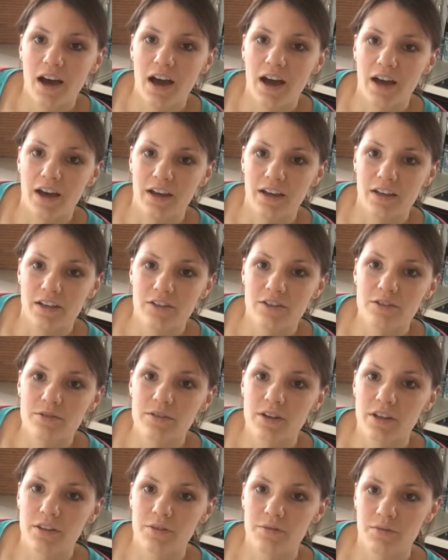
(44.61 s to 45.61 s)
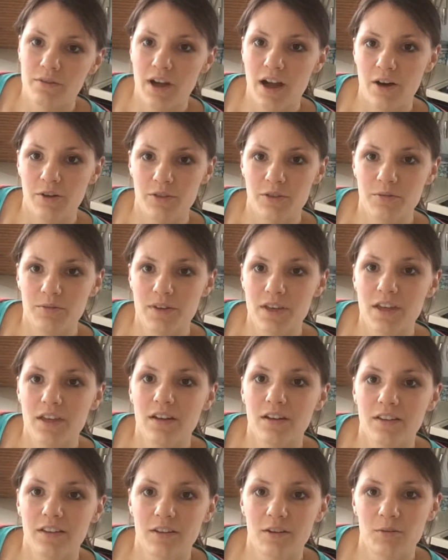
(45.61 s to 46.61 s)
I do it throughout the
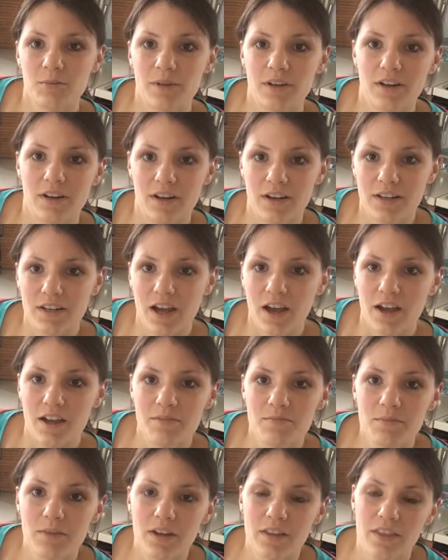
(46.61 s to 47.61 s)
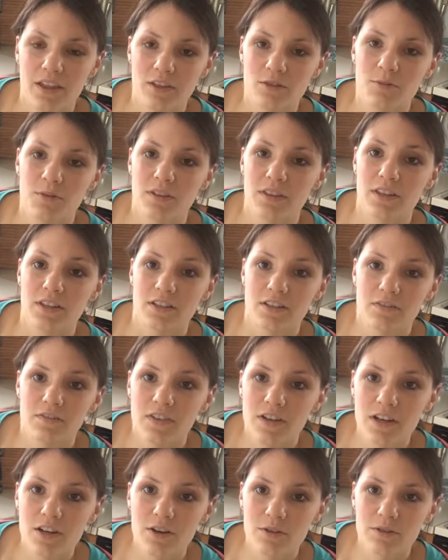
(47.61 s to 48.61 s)
week a little bit at a time, and that's what this
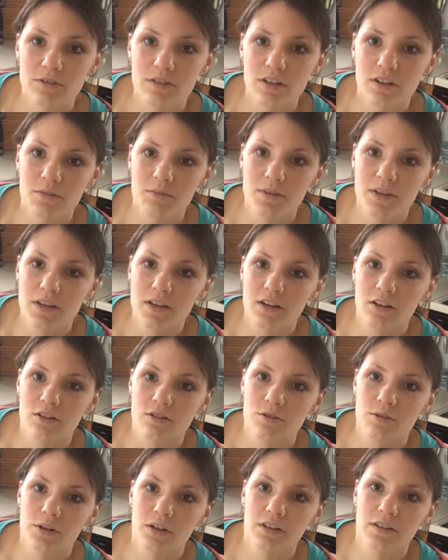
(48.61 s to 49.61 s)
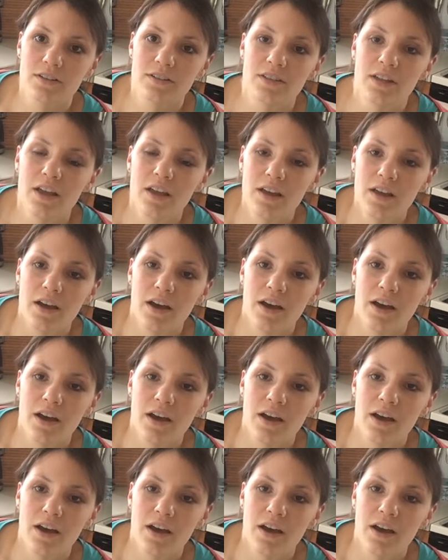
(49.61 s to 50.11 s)
video is going to be geared towards.